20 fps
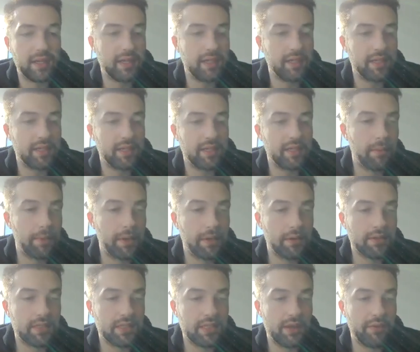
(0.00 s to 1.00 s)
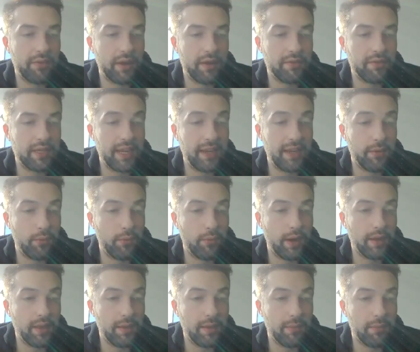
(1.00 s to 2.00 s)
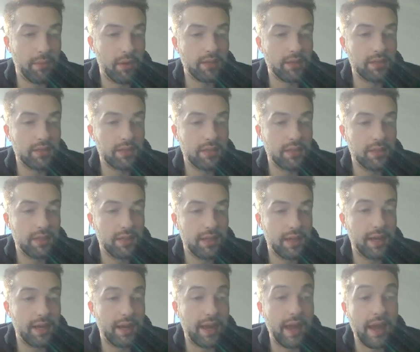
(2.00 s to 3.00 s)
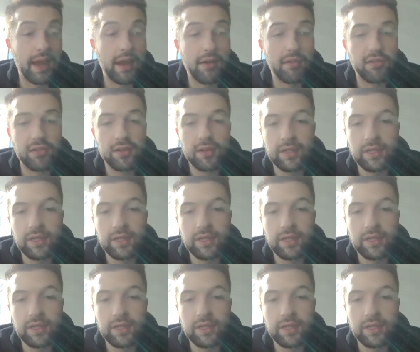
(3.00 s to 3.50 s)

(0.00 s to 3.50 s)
It, it appears as if I have taken Riley Moss, and I have,